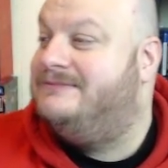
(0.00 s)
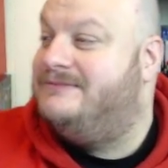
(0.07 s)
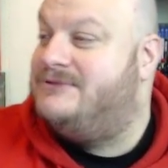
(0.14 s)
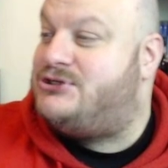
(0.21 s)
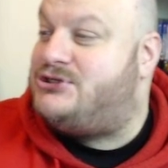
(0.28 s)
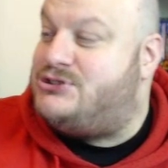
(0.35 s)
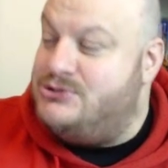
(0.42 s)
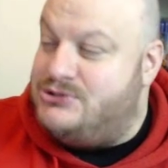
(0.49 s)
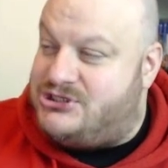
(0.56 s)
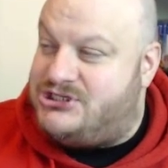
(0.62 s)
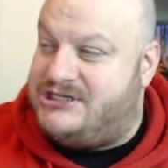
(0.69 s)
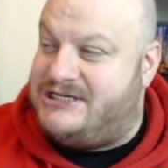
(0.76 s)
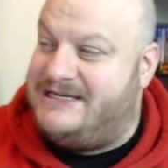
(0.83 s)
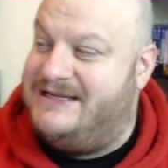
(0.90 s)

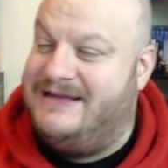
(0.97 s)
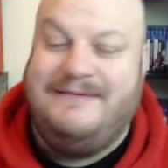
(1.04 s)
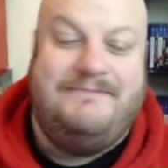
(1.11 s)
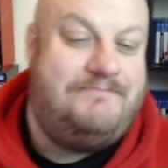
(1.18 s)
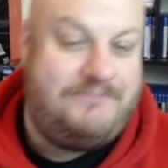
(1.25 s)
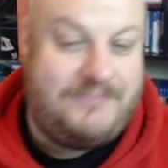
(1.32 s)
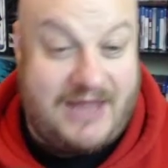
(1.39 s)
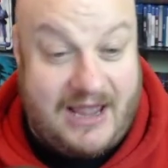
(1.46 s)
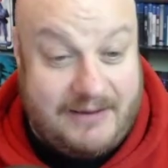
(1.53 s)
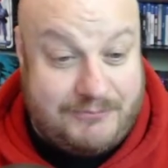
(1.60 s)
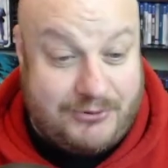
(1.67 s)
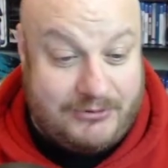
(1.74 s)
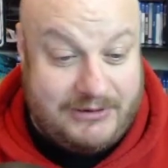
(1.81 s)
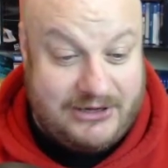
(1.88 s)
Tsuji. I
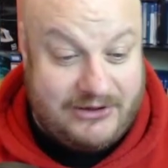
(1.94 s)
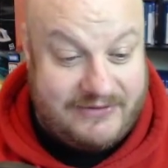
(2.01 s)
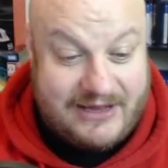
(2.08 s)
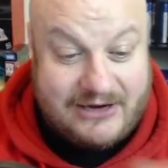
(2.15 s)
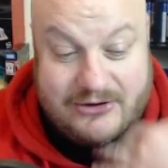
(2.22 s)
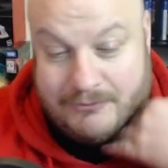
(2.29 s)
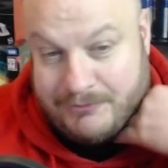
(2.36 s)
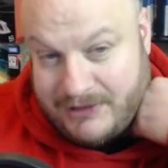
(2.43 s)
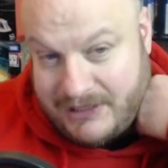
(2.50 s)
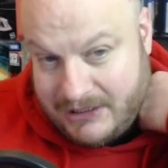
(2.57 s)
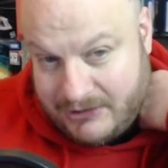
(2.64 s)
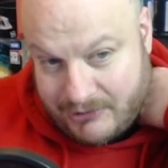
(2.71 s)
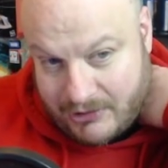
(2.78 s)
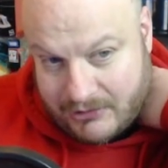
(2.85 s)
probably got that
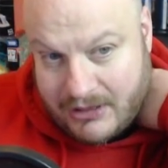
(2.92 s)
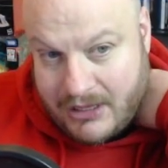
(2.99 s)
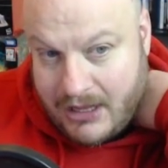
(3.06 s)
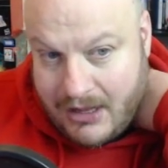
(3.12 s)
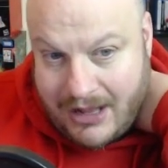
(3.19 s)
completely wrong.